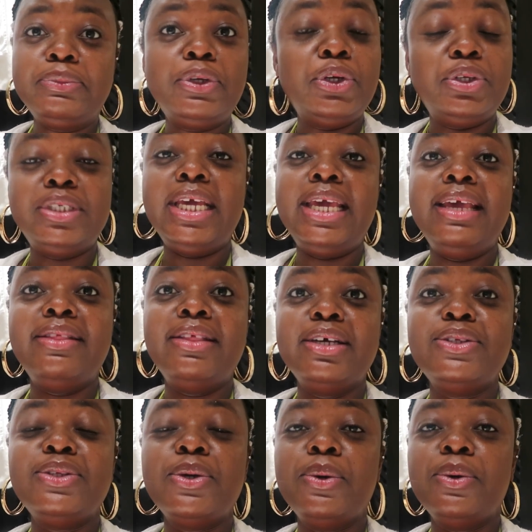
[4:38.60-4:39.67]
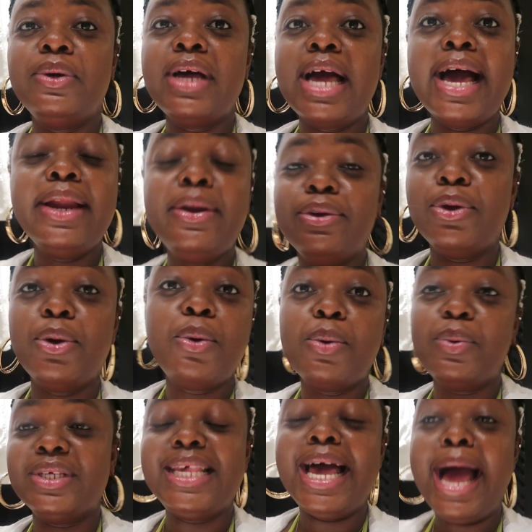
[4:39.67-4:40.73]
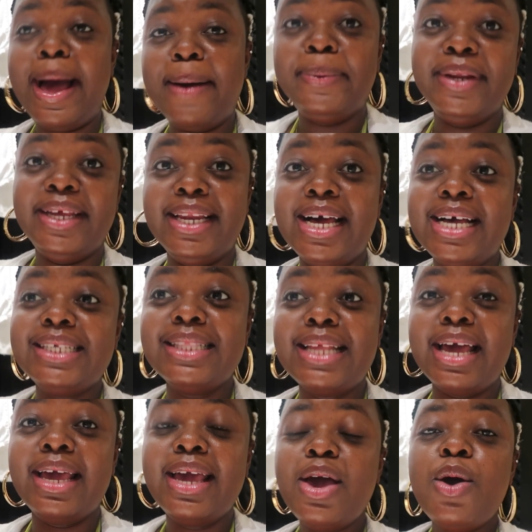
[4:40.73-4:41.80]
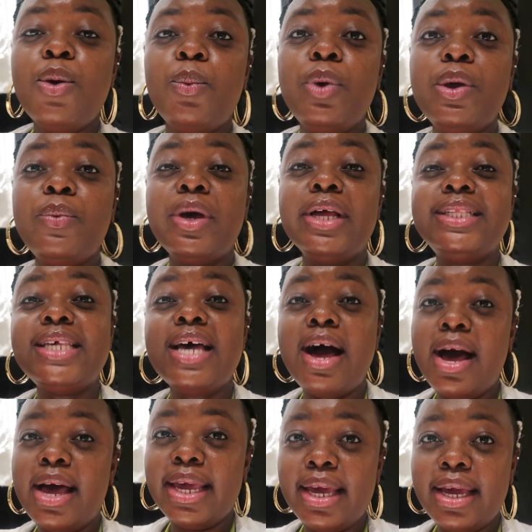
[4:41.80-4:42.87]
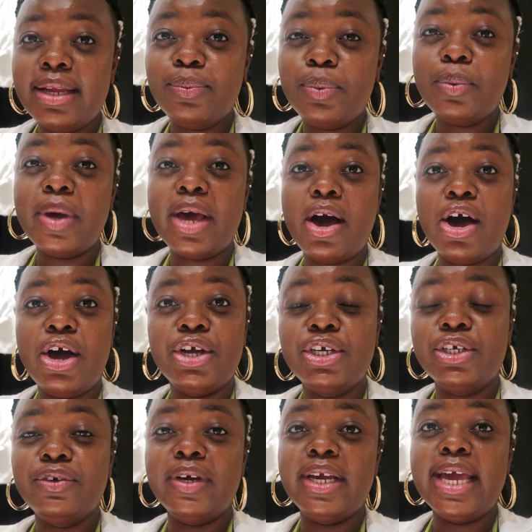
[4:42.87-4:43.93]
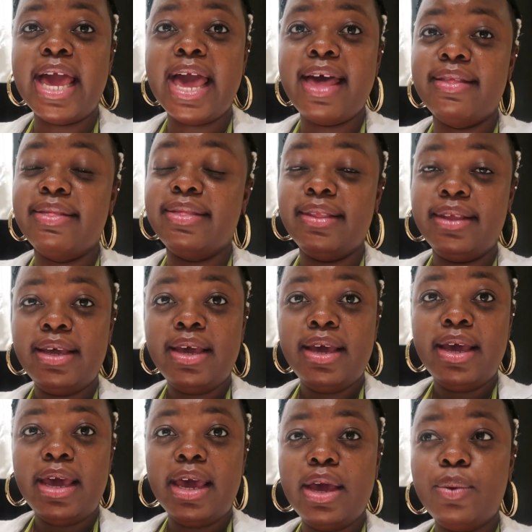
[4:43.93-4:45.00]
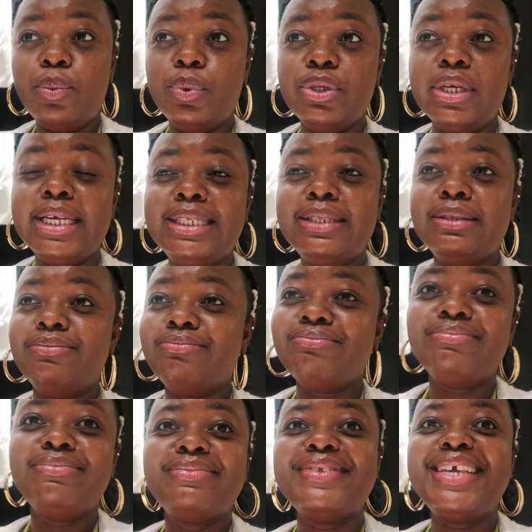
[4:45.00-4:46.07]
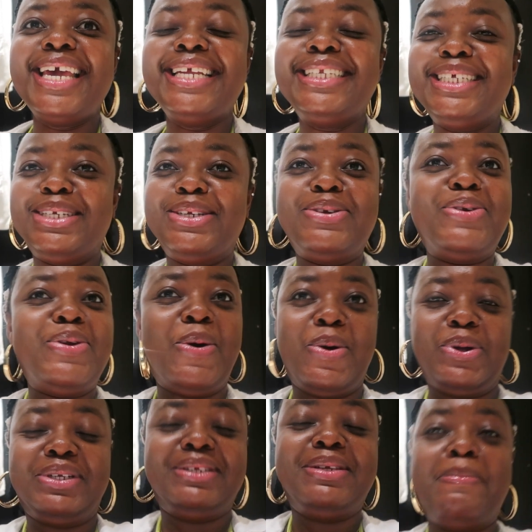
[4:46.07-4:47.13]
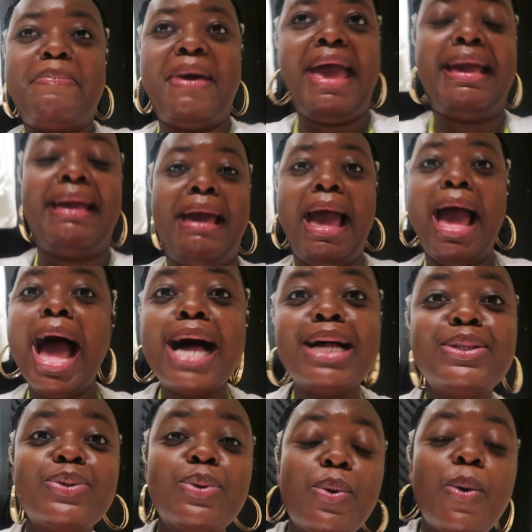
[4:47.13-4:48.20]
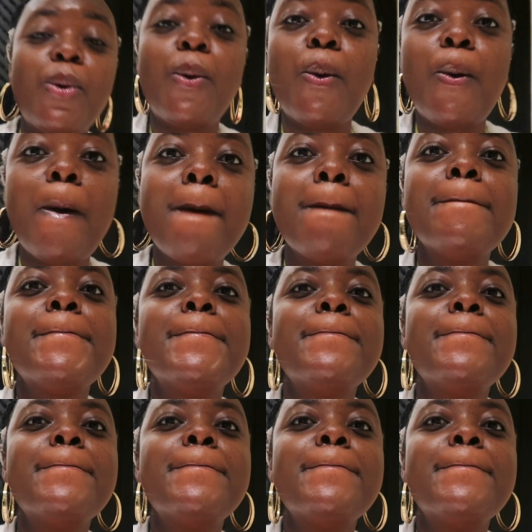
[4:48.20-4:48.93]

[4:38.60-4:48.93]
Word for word: good either. So I don't know what was happening. Last night we were tired, we were hungry, and it was it, it did not bang at all.